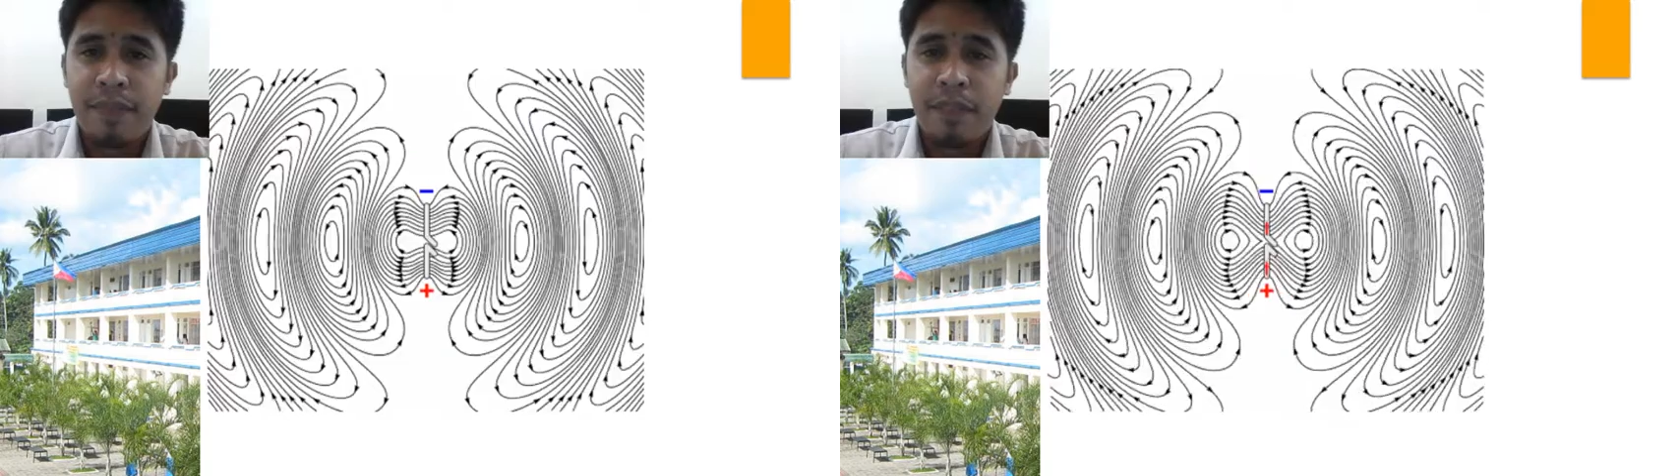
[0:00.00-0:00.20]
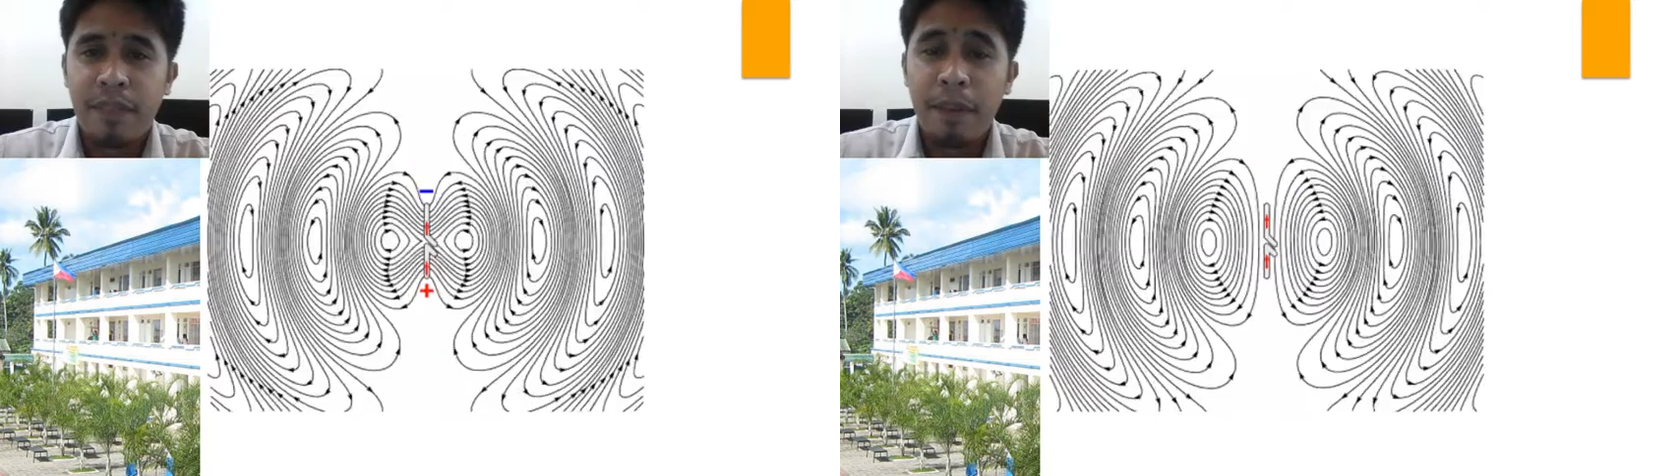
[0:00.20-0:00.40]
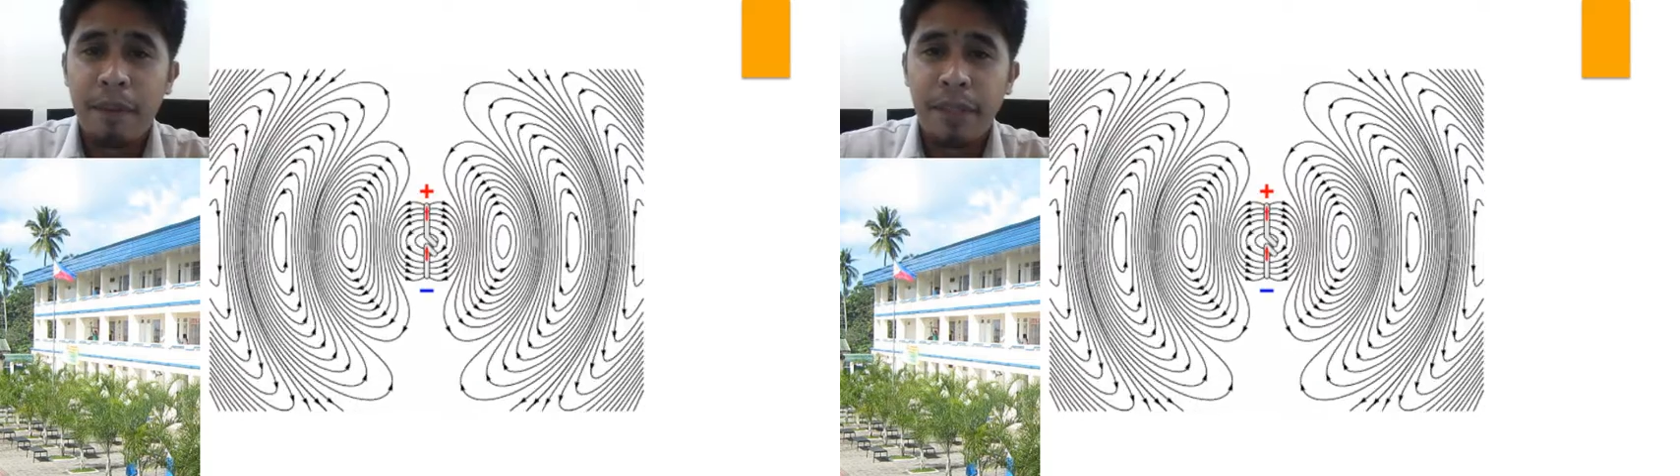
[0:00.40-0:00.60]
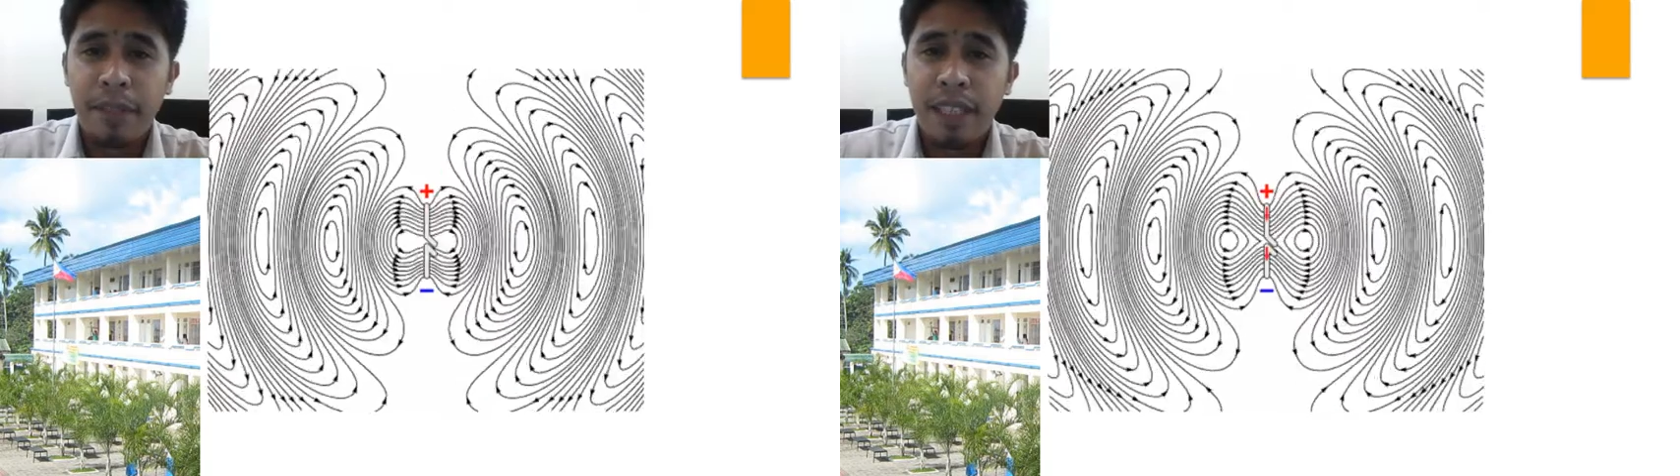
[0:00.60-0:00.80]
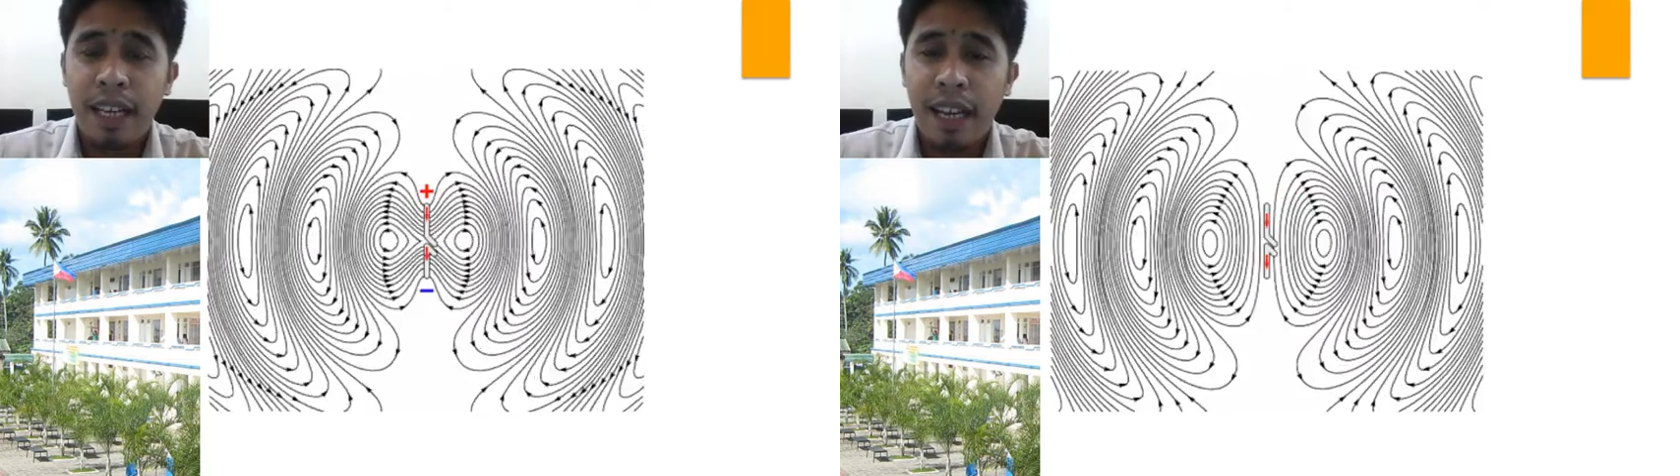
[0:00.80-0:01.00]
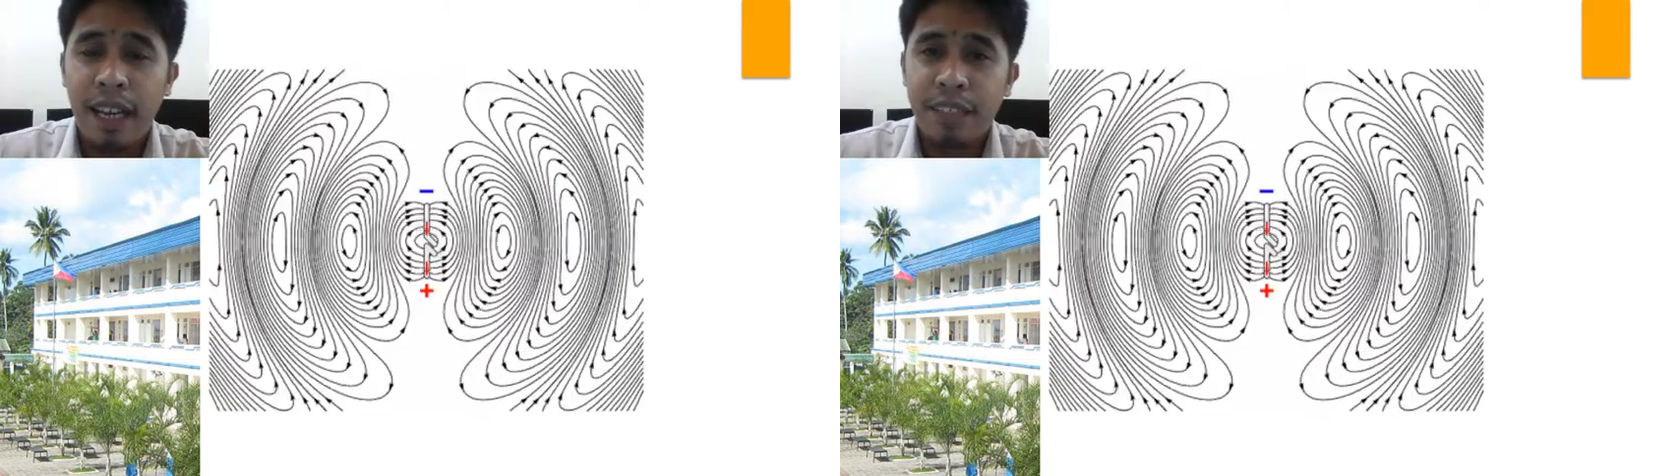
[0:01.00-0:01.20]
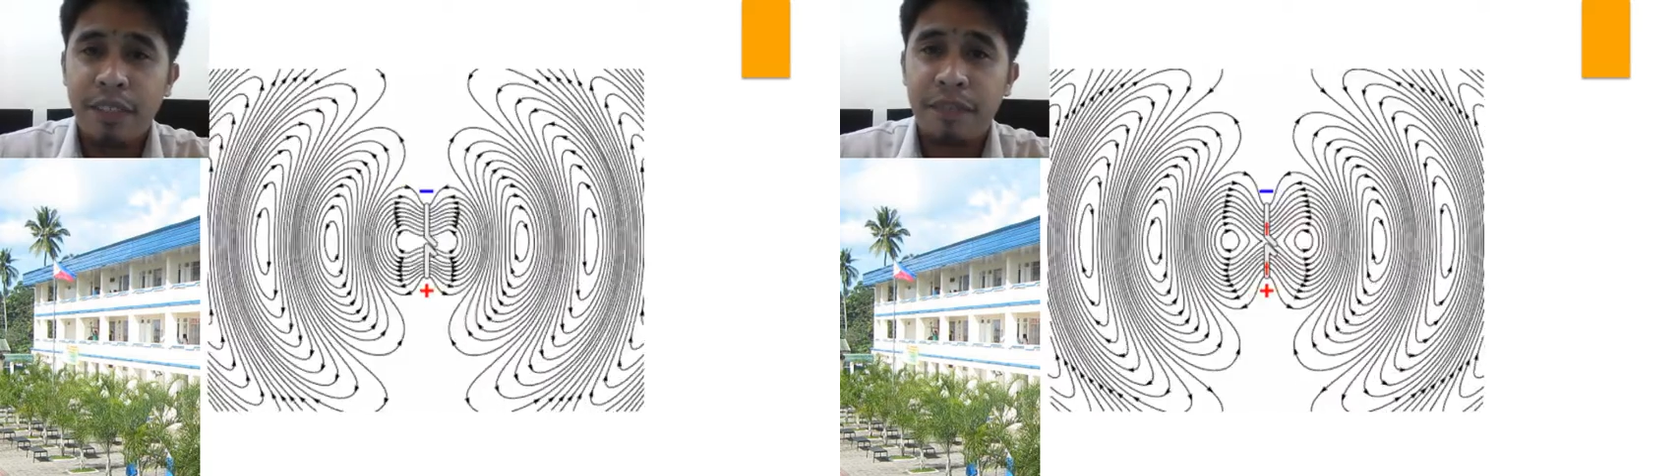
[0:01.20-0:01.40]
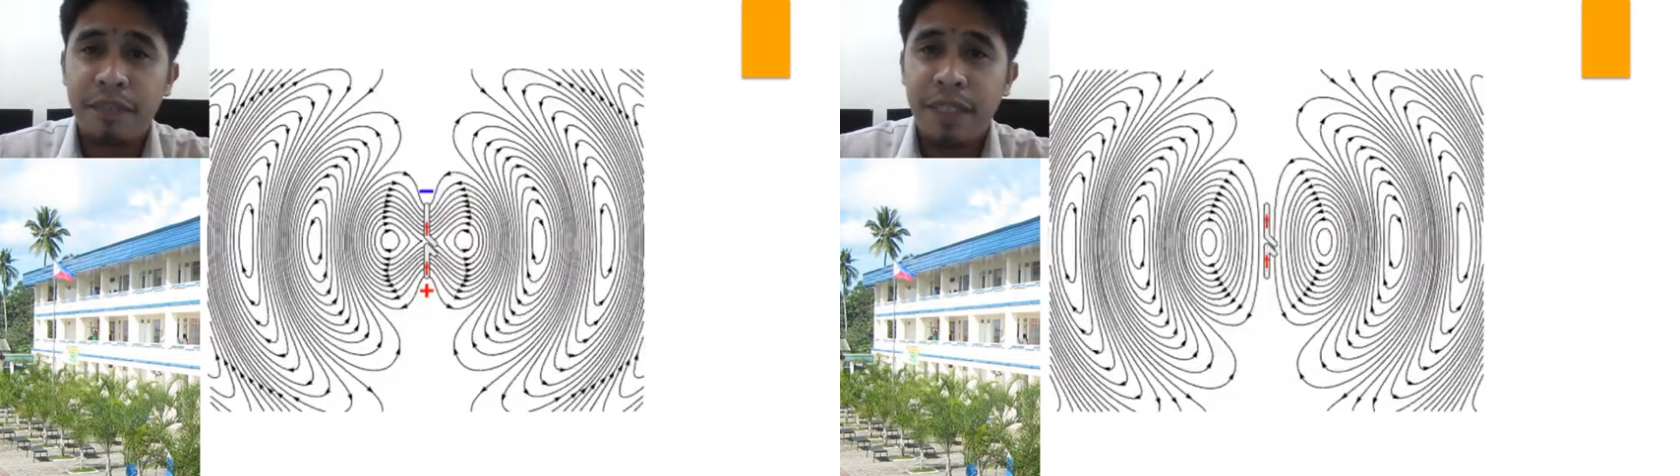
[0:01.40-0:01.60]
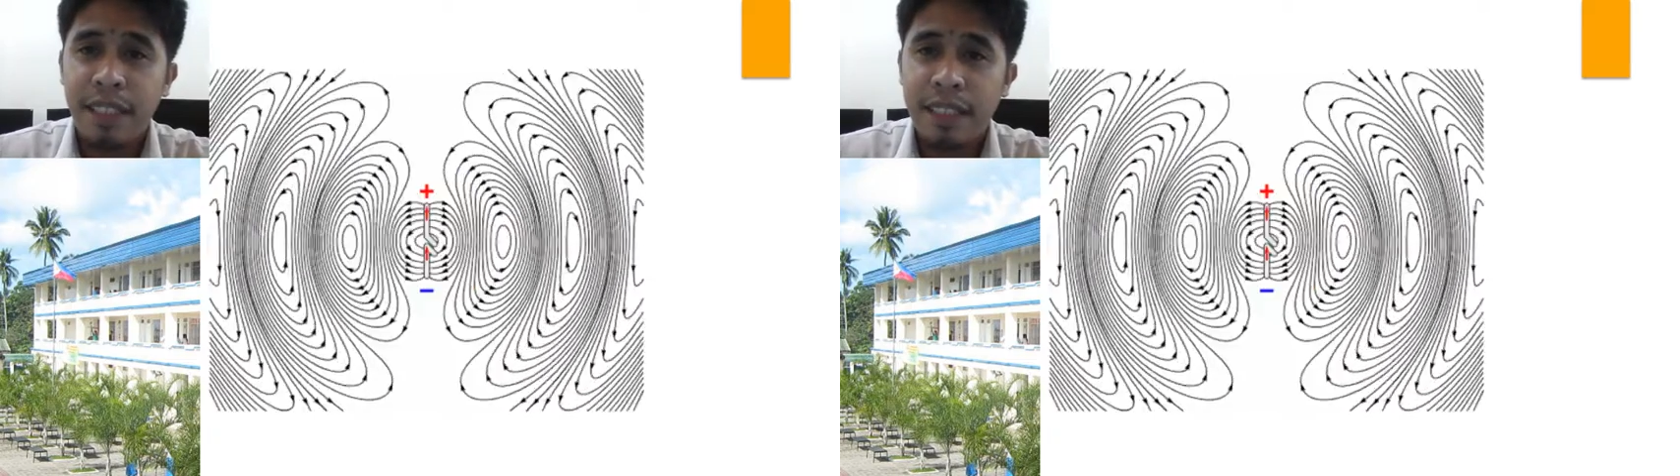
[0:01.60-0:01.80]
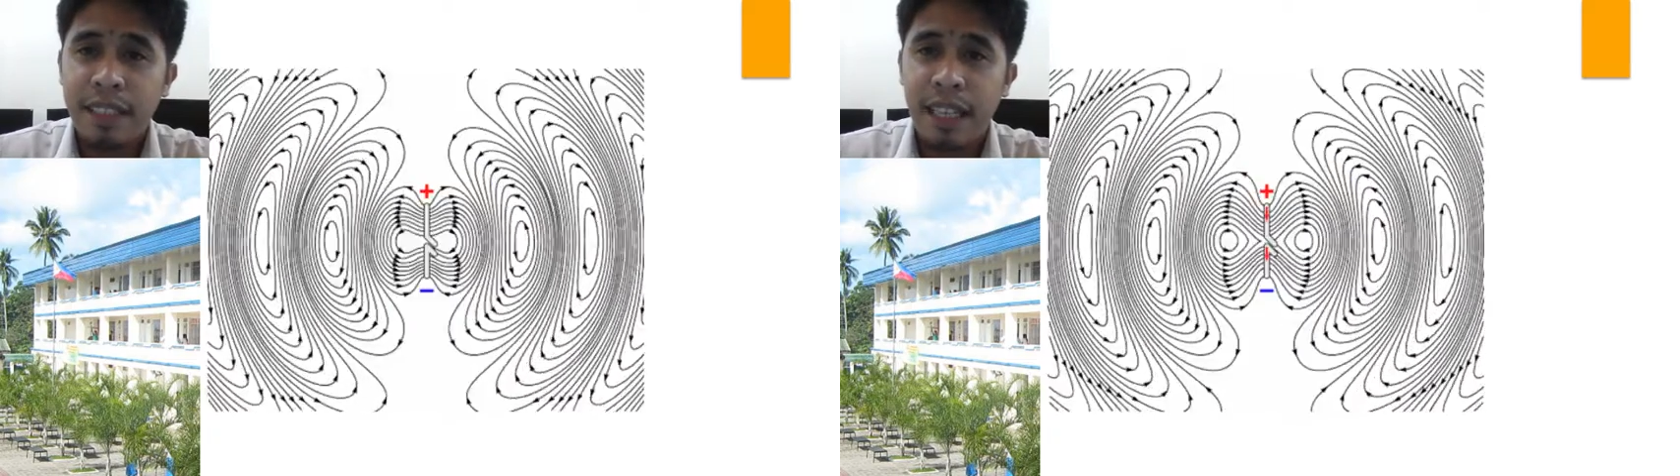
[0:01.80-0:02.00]
Remember, electric
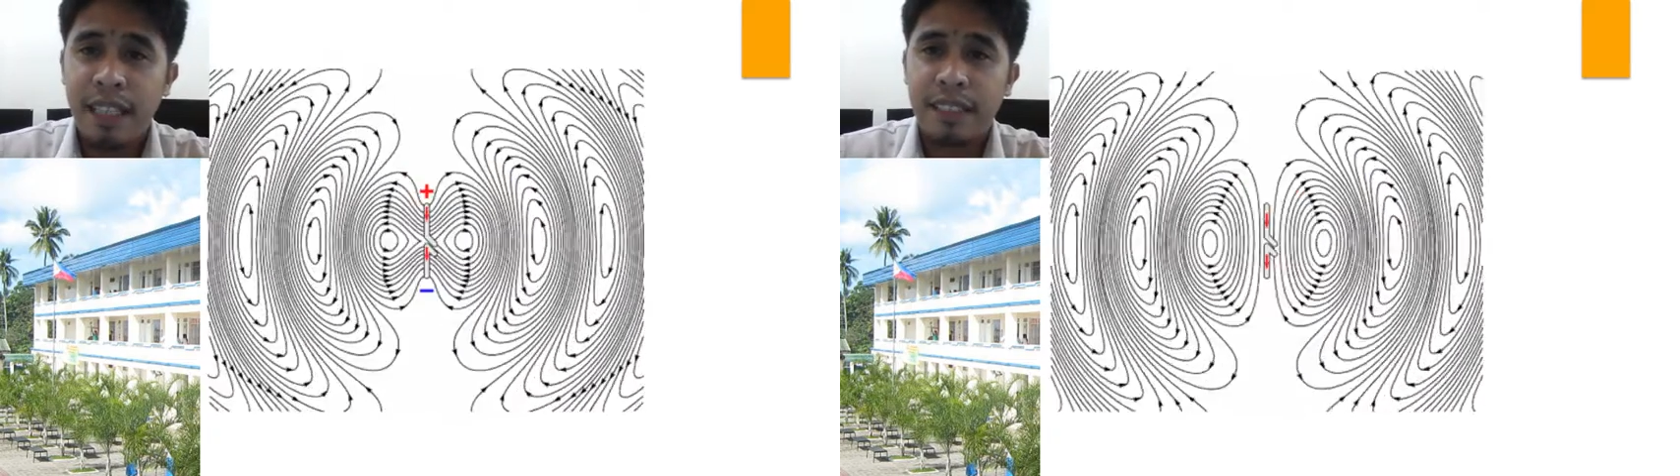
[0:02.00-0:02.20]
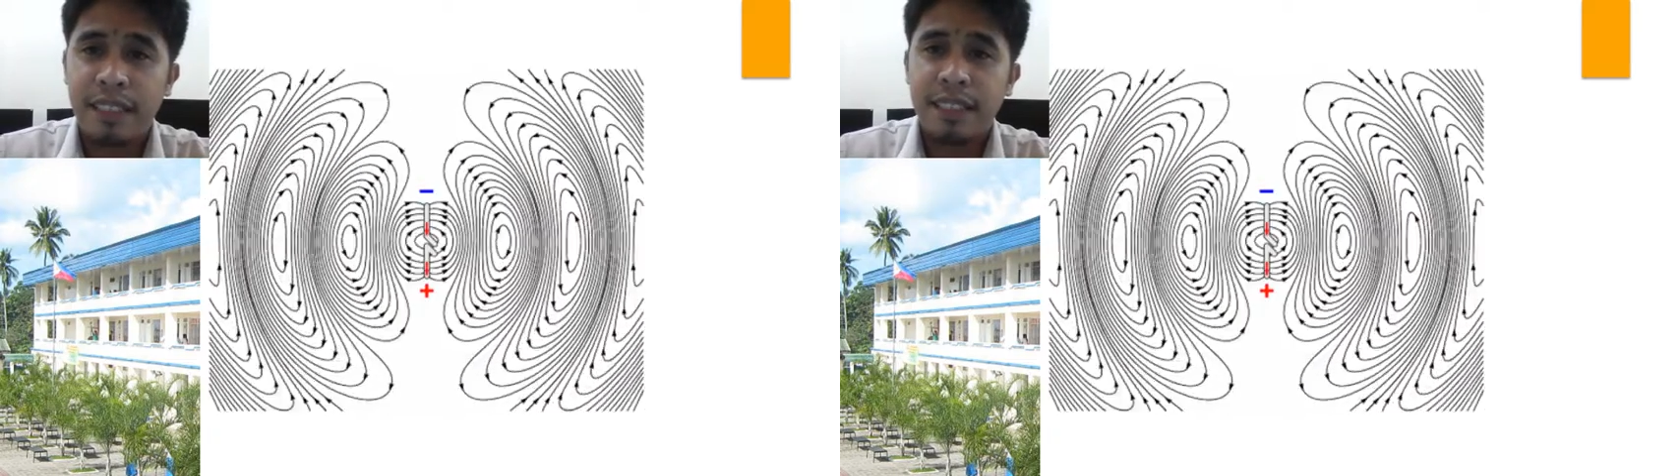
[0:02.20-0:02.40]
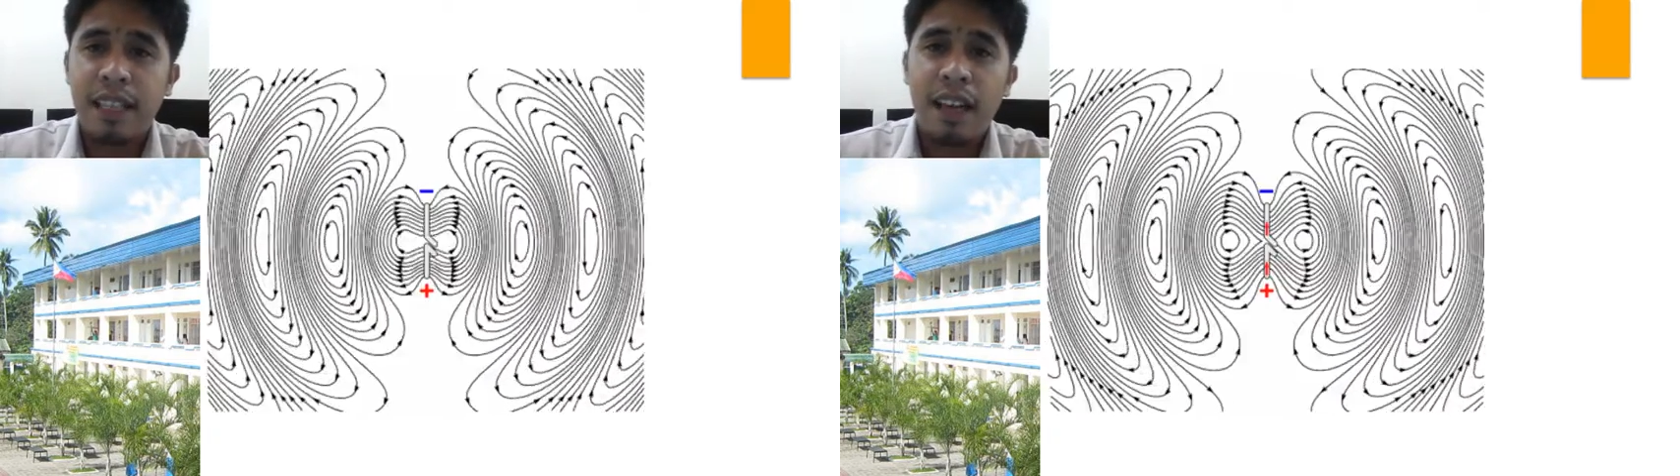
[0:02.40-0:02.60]
field lines